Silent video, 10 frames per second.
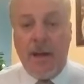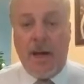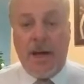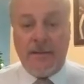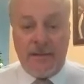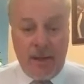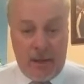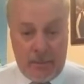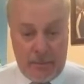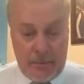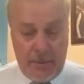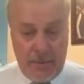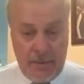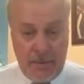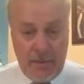I doubled
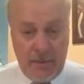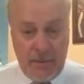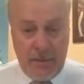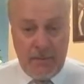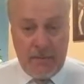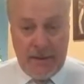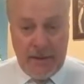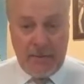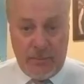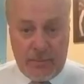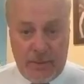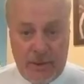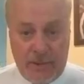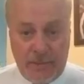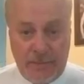my annual
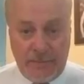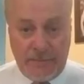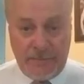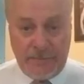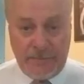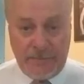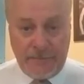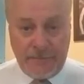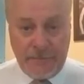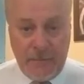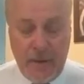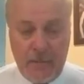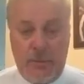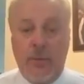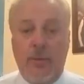production.
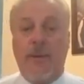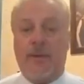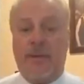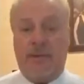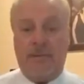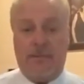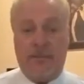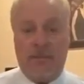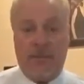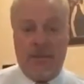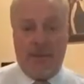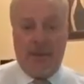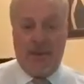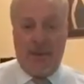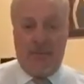$2 million
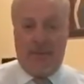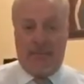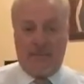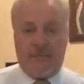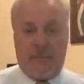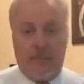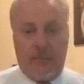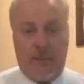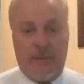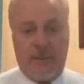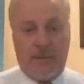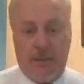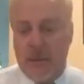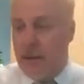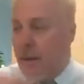in my first 4 appointments.
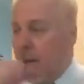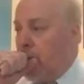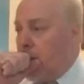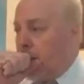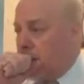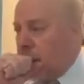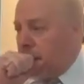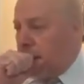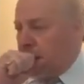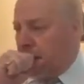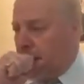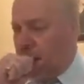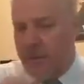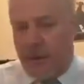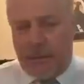
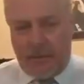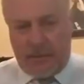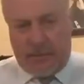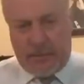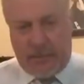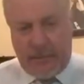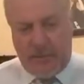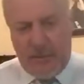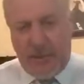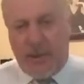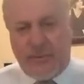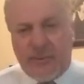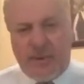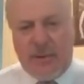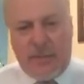Now, excuse me, the
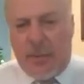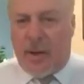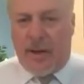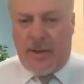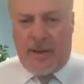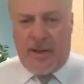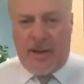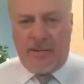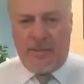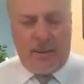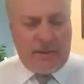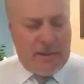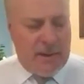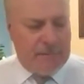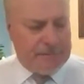interesting part of that
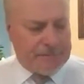was that